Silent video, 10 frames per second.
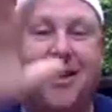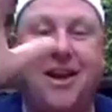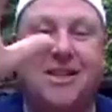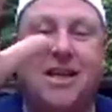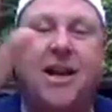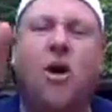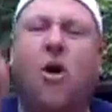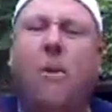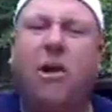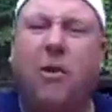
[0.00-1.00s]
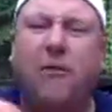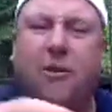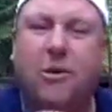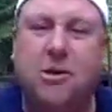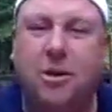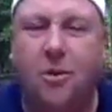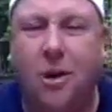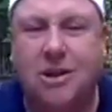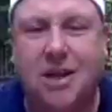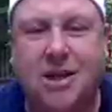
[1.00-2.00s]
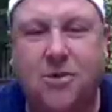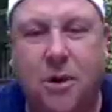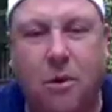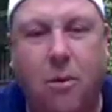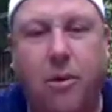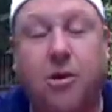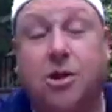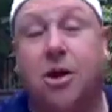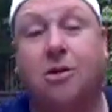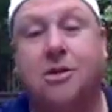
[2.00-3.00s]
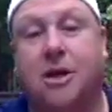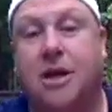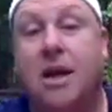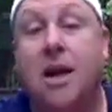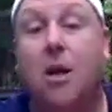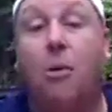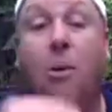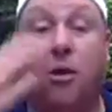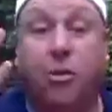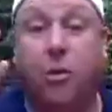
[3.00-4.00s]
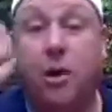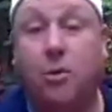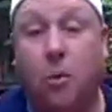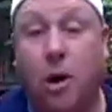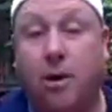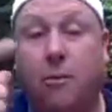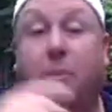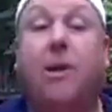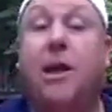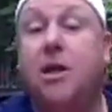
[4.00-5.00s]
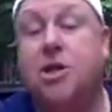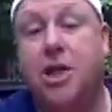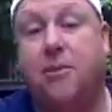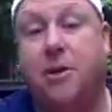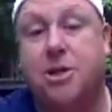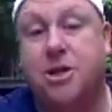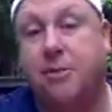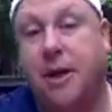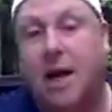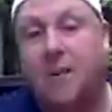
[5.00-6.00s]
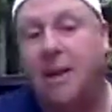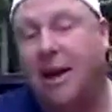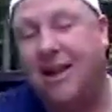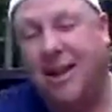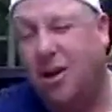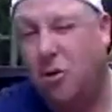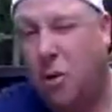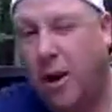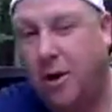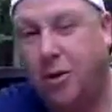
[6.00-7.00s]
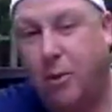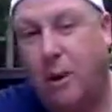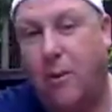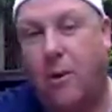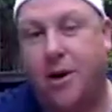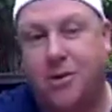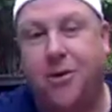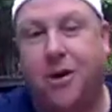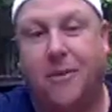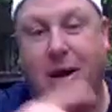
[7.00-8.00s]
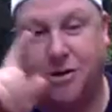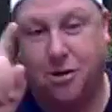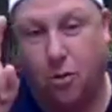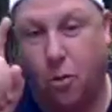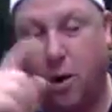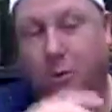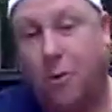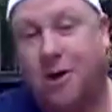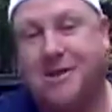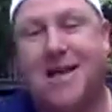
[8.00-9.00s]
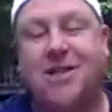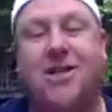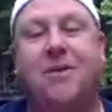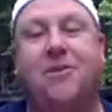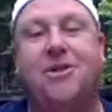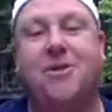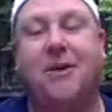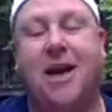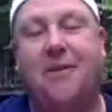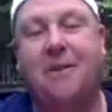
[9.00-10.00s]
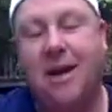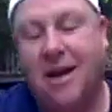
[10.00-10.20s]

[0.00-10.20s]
You guys take care. Oh, by the way, for those of you that watched last week while we were in Charleston, we went 3-1. We played in the championship game. Didn't quite go the way we wanted to. You can imagine the one was that championship game.